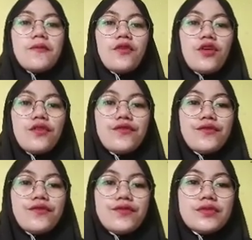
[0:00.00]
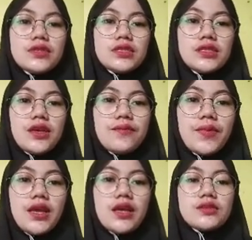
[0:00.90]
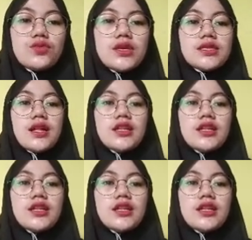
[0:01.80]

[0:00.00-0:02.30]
of SMP Swasta